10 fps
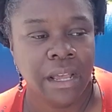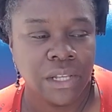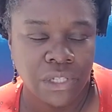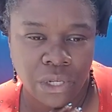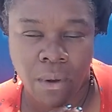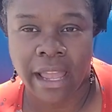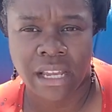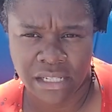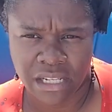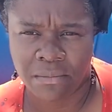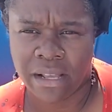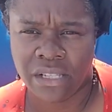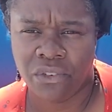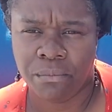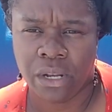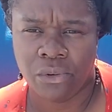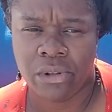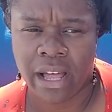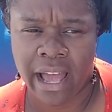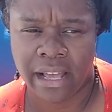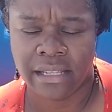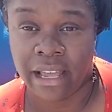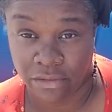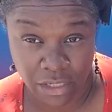So I consider myself middle class at